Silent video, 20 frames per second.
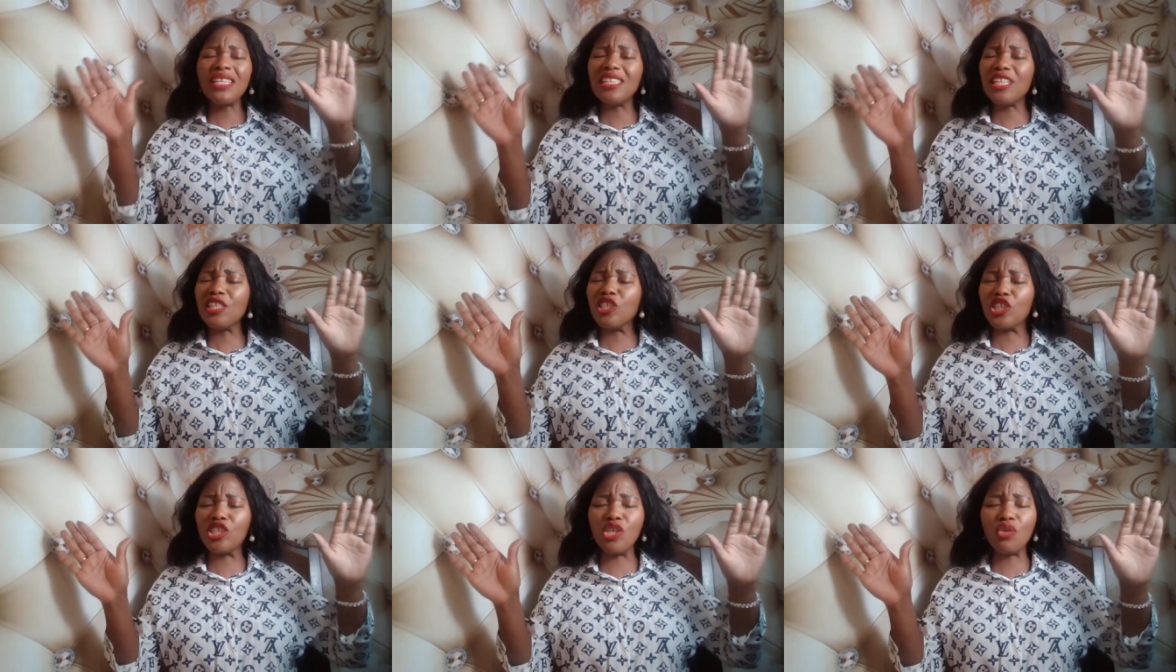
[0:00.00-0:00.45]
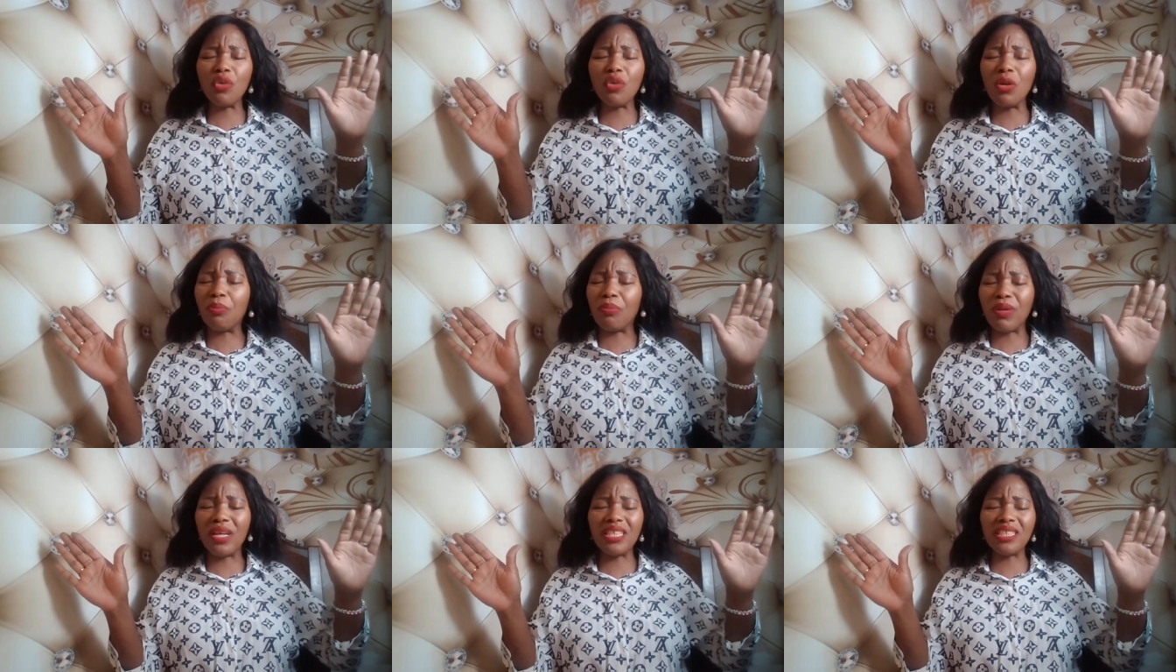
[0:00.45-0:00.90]
in the
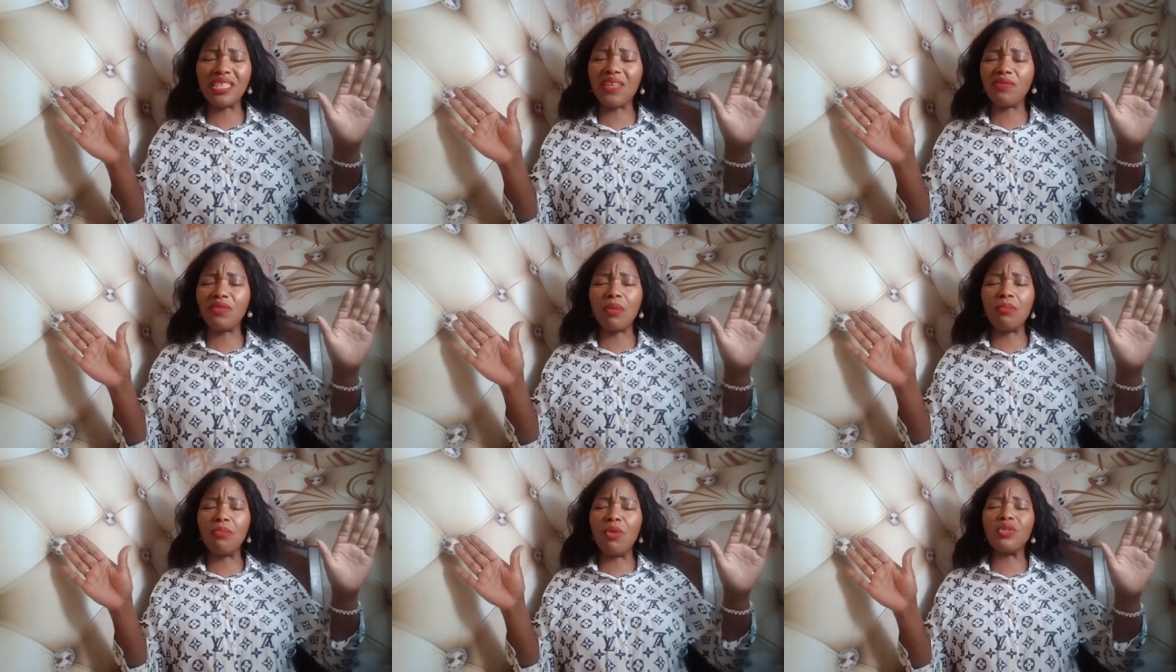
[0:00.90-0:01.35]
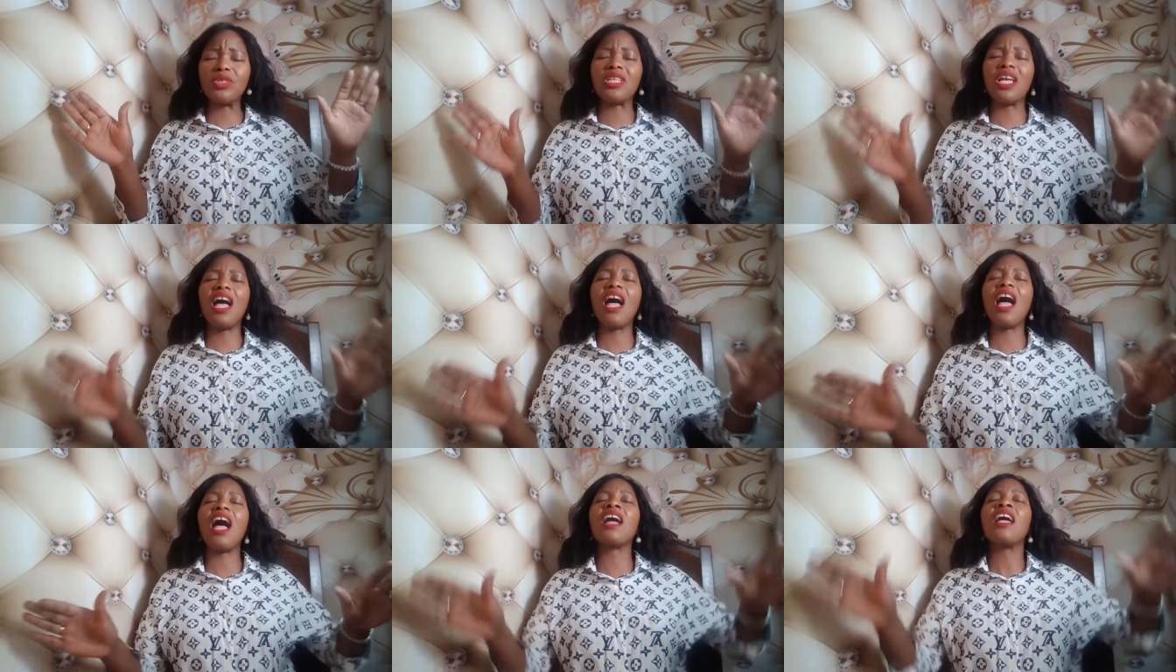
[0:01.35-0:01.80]
secret place of the Most
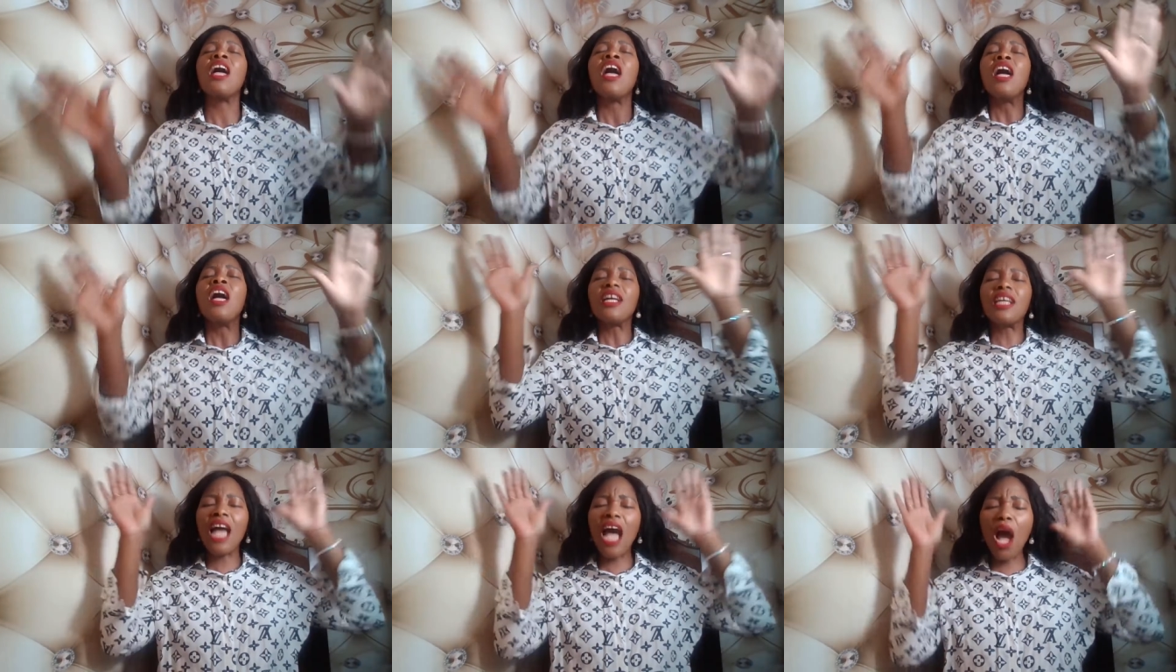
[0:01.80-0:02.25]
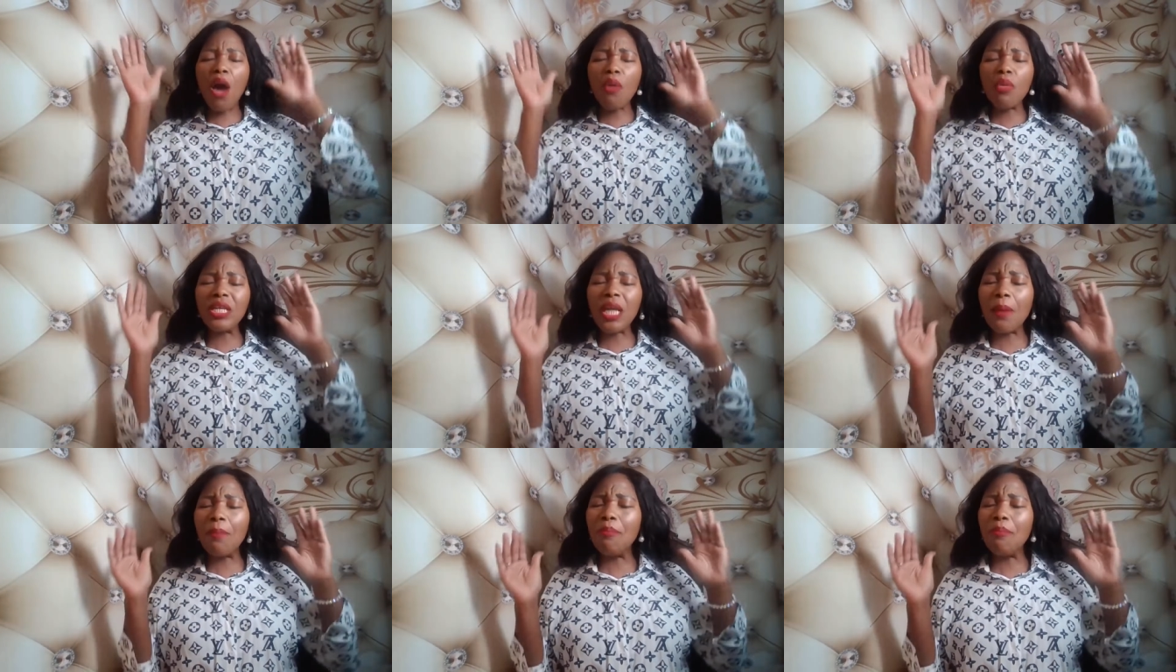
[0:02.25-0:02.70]
High. God,
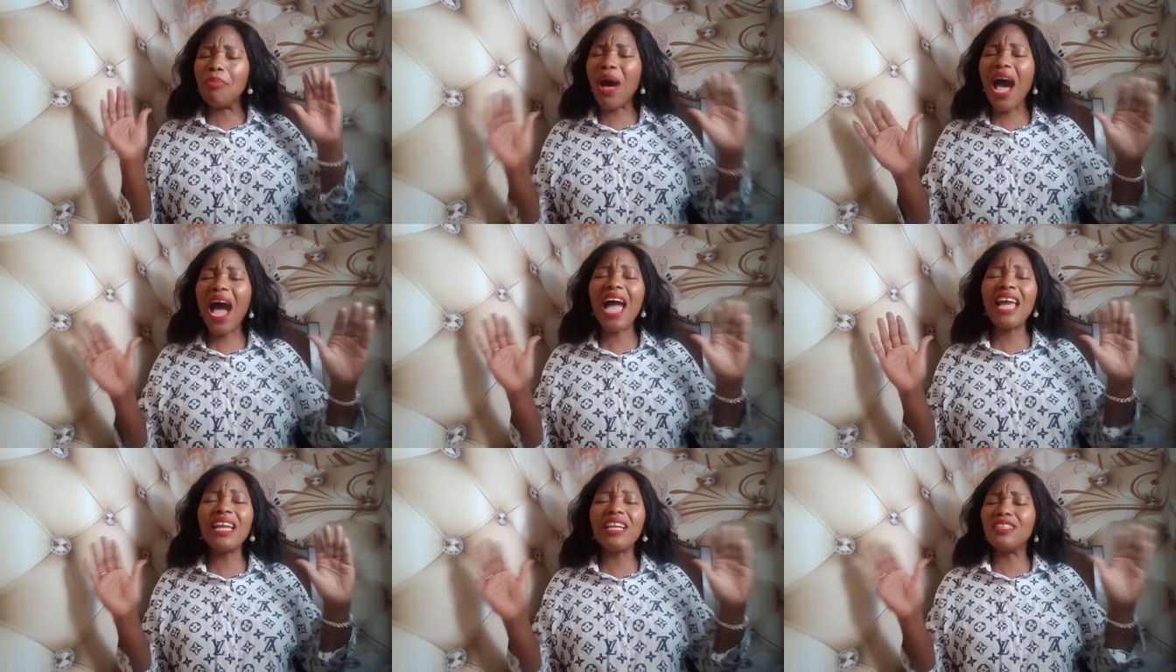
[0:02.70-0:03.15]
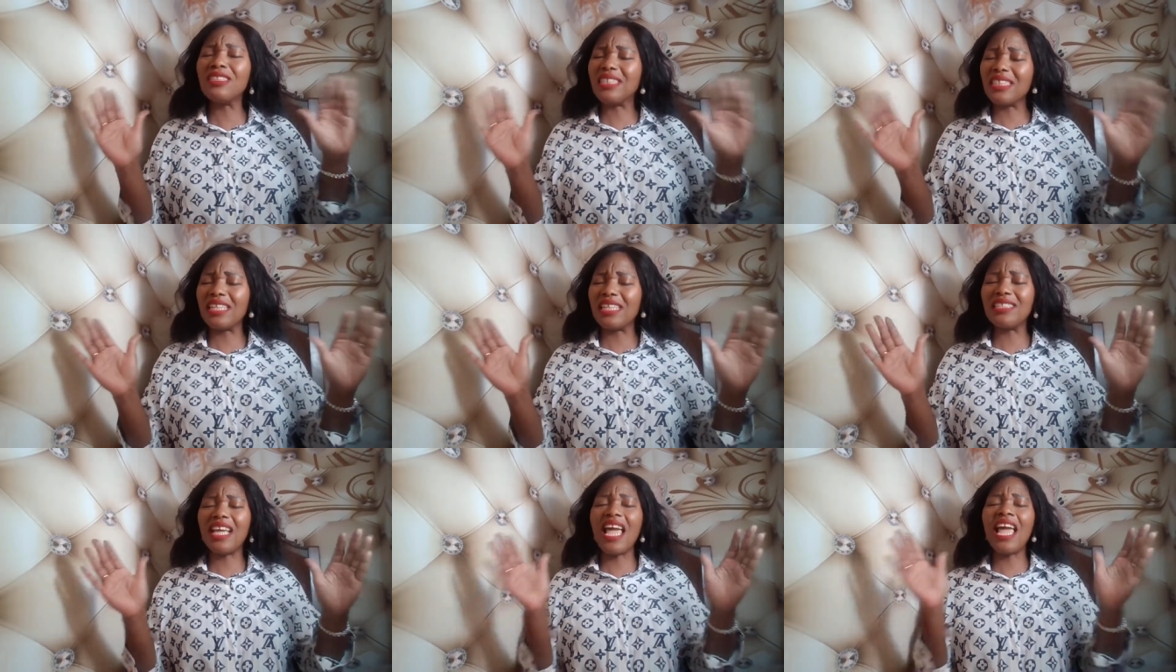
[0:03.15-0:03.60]
we abide on
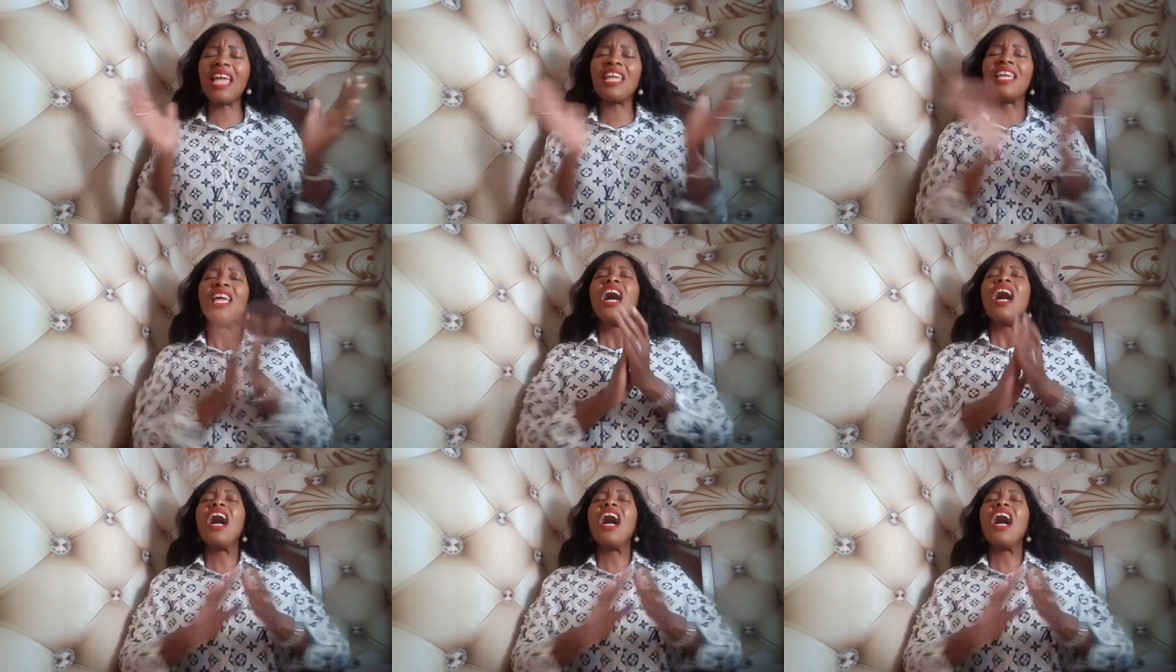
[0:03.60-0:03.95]
today